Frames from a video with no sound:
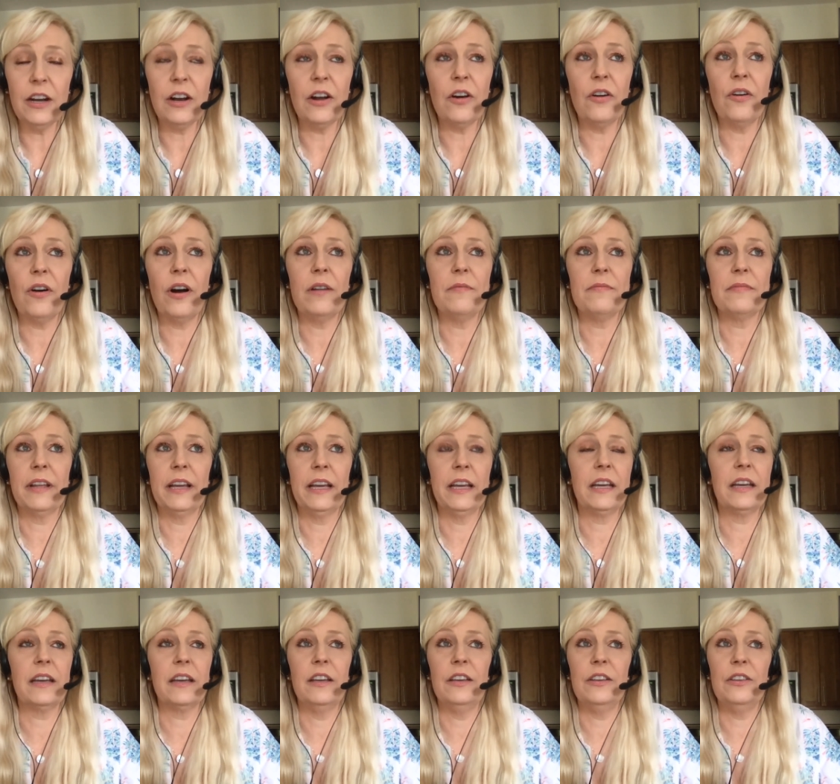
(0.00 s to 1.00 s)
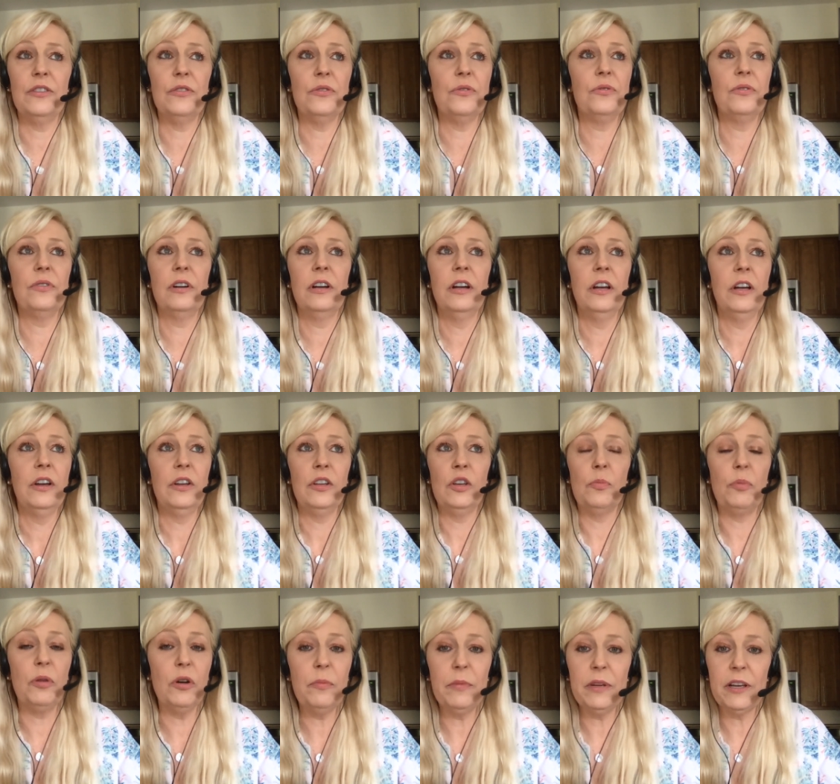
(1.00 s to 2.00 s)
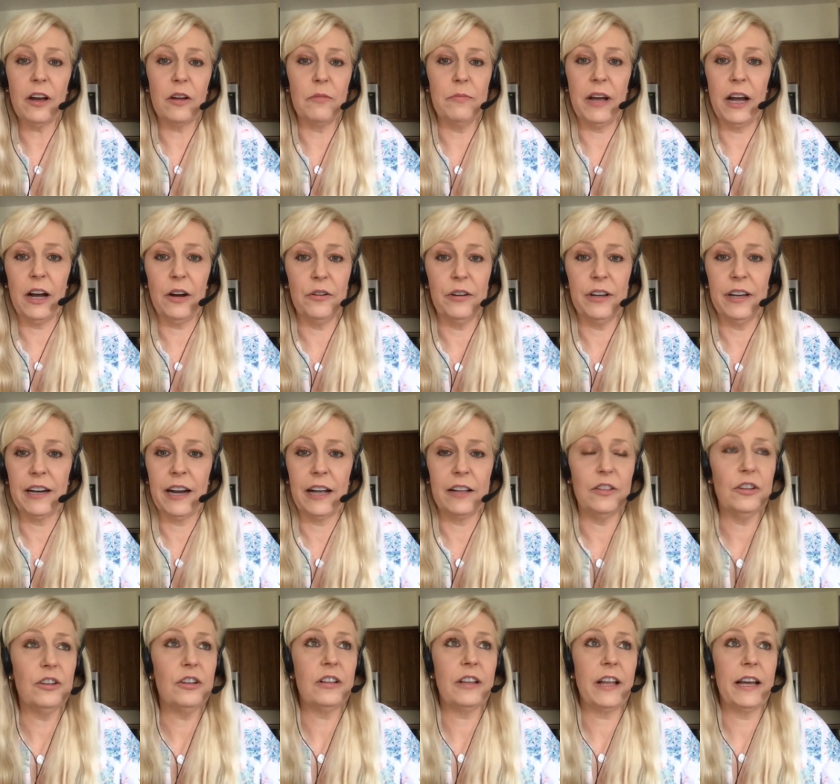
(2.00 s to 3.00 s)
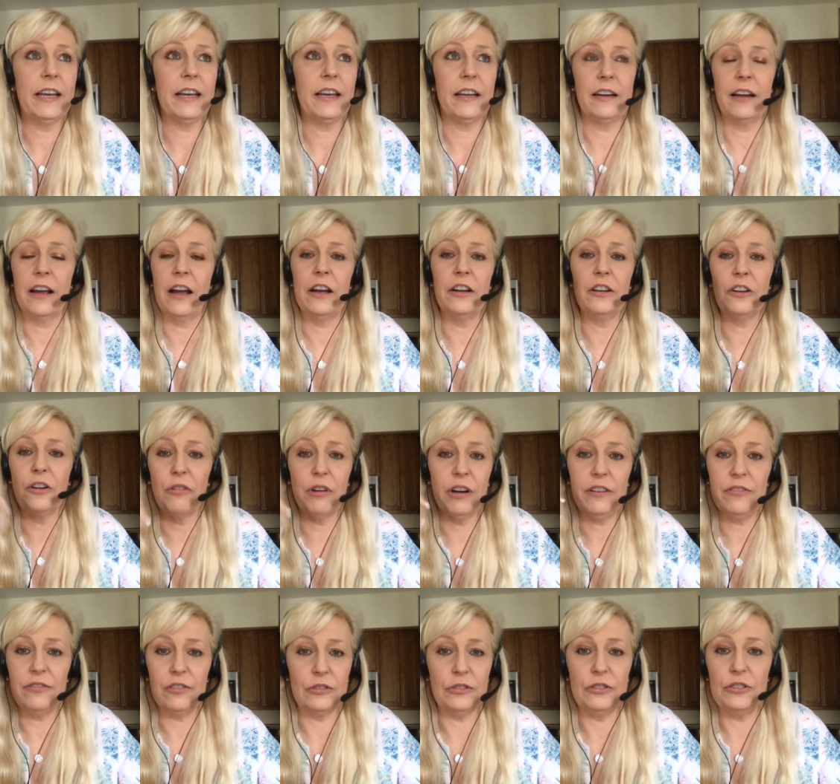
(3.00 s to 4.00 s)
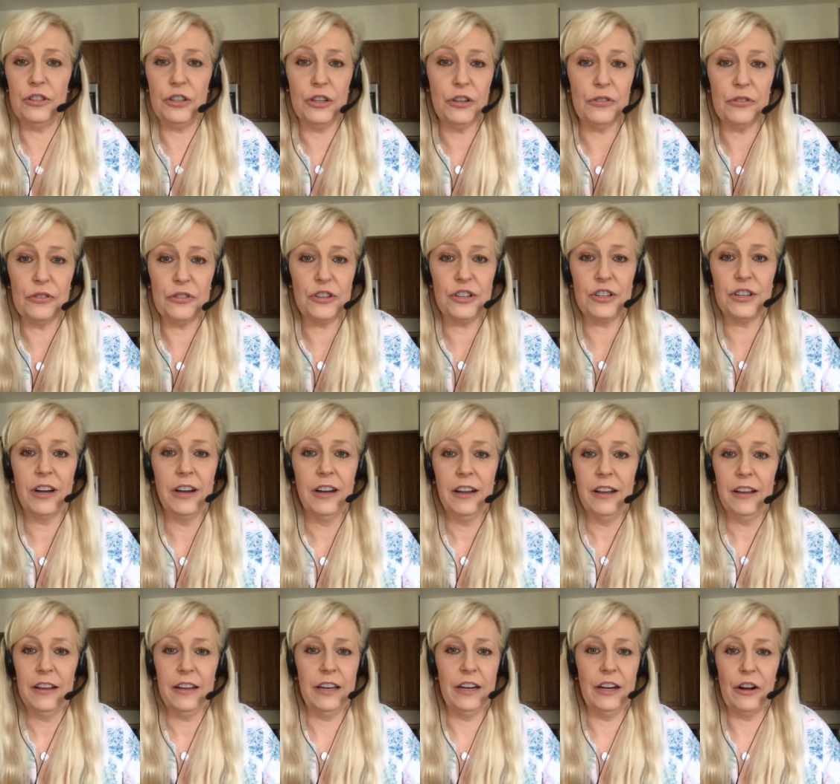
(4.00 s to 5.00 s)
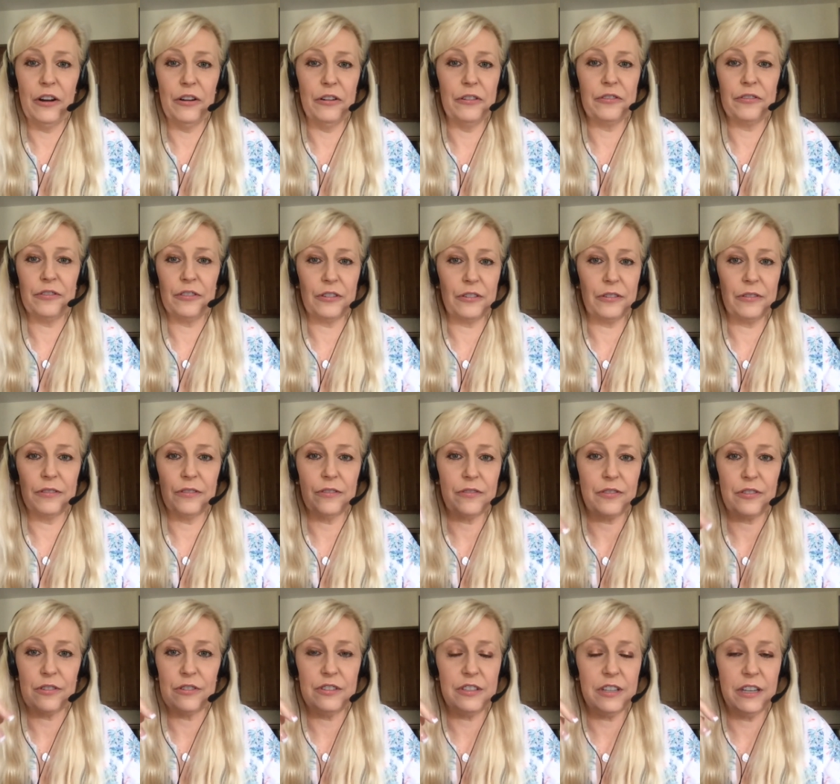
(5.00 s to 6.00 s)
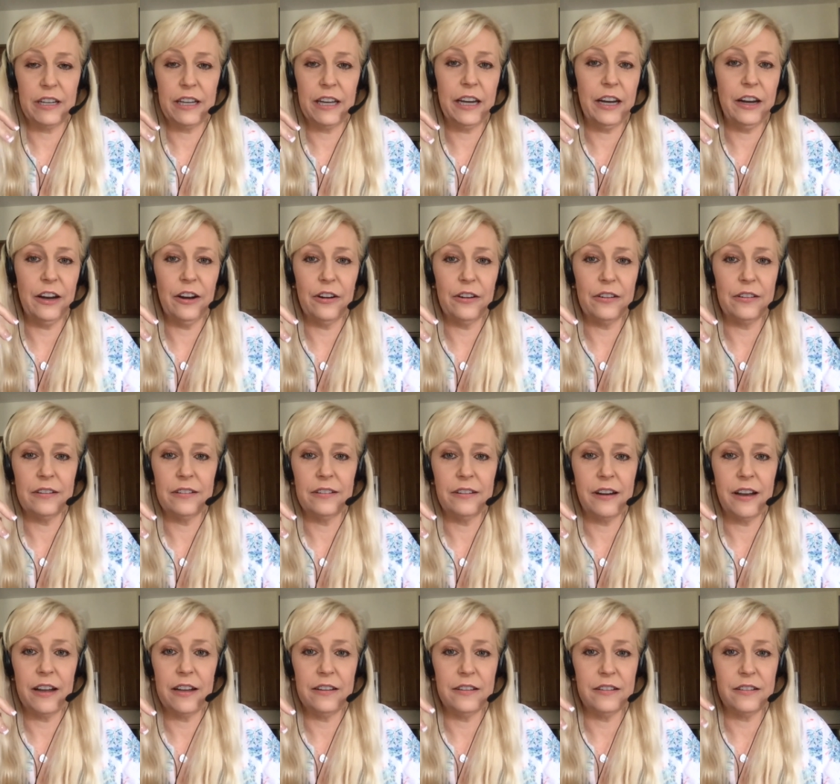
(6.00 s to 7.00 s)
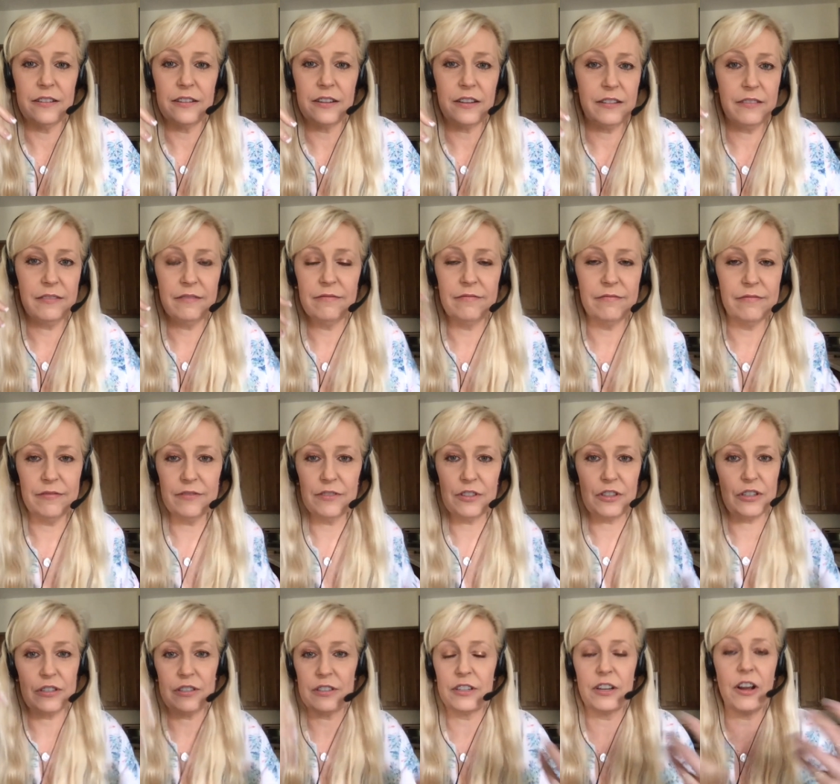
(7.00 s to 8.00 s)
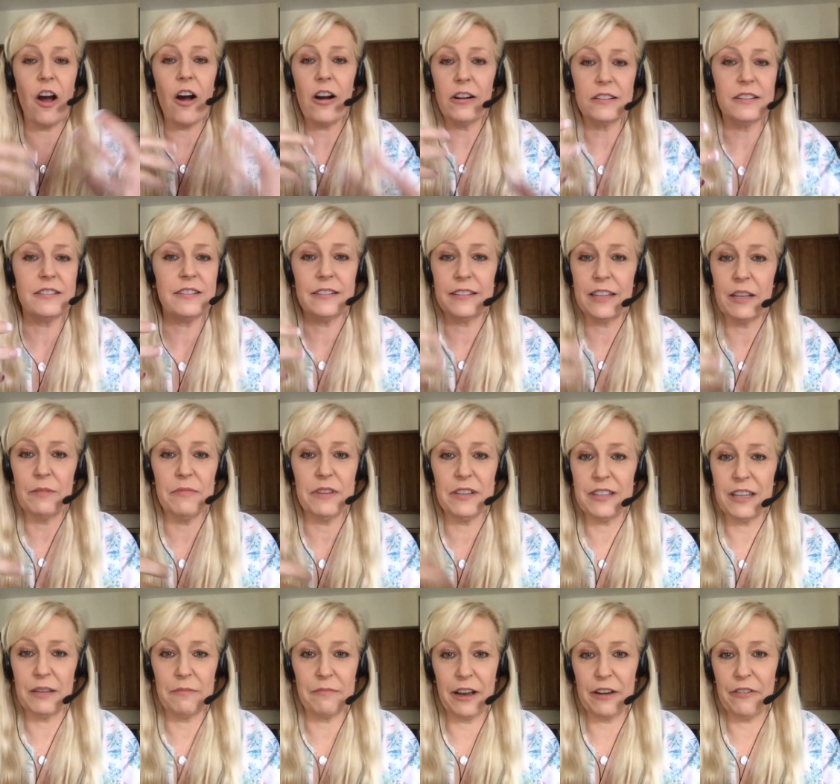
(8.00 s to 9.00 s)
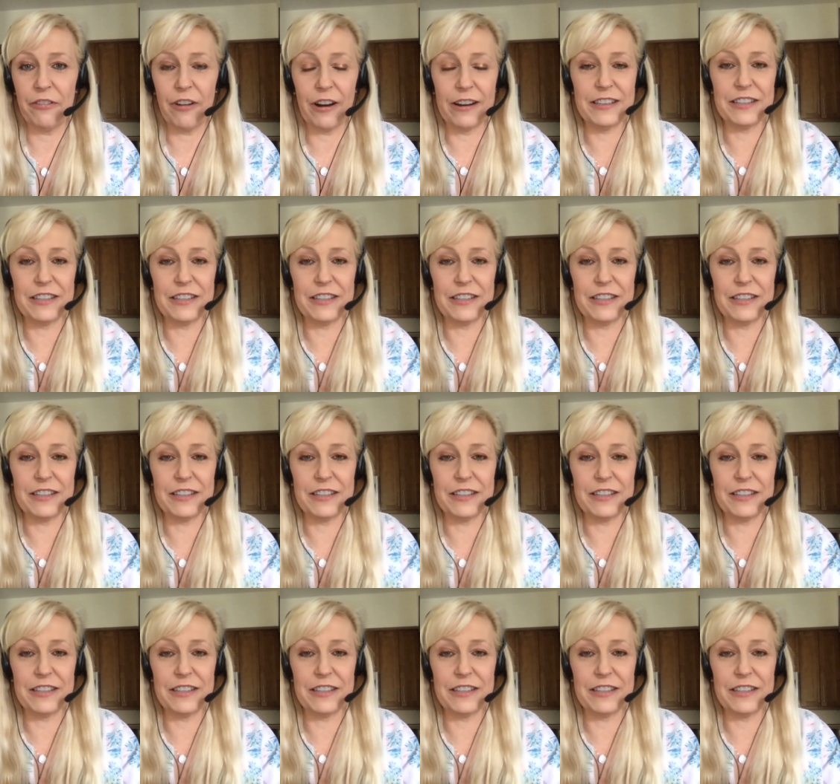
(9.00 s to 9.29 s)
You know, I'm like, you, you put me on Maui and I look like an ungrateful douche, you know, for, for sitting here and, and just constantly missing my